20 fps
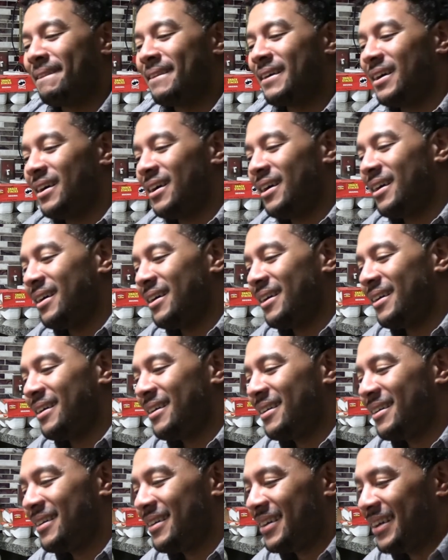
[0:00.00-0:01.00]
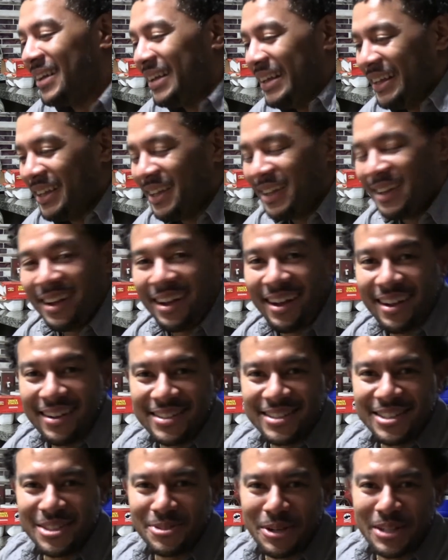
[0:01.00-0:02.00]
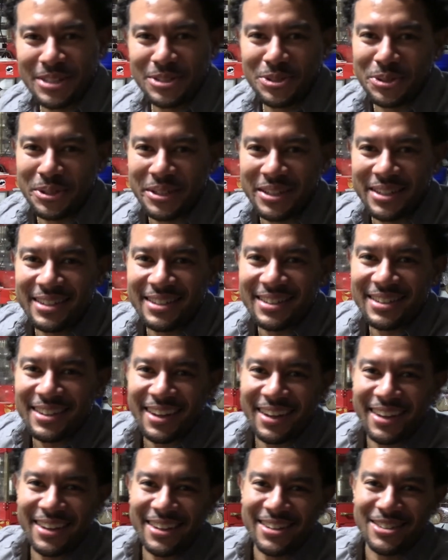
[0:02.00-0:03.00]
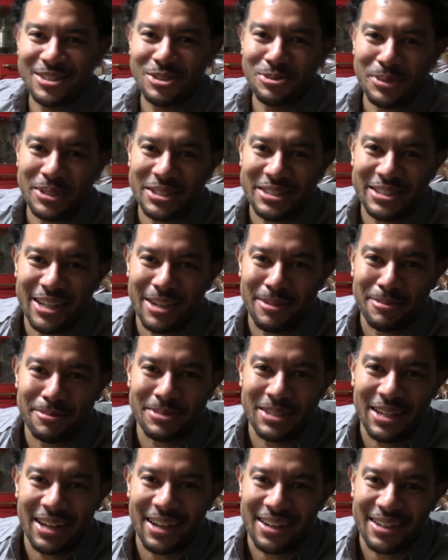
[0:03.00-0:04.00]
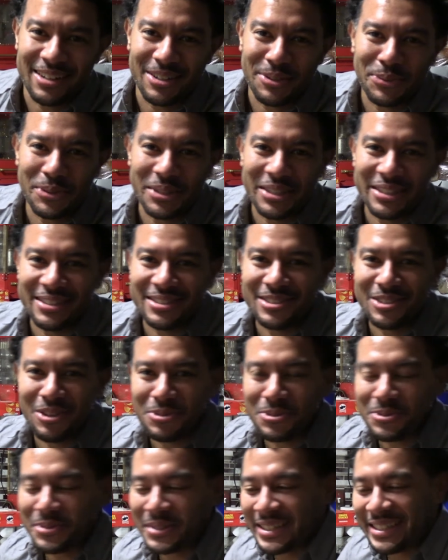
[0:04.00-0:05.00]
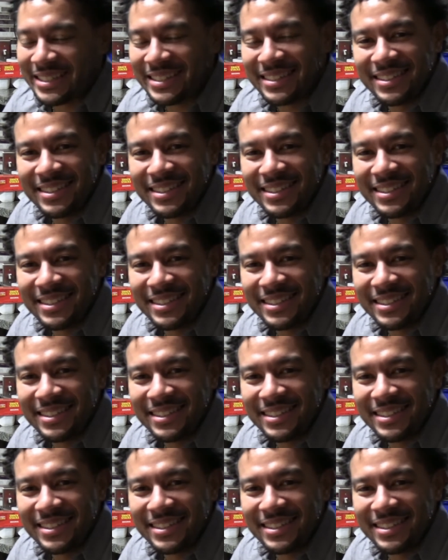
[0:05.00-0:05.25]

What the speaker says: All right, let's get right to it. I ain't got too much time. I'm tired. I want to get this over with.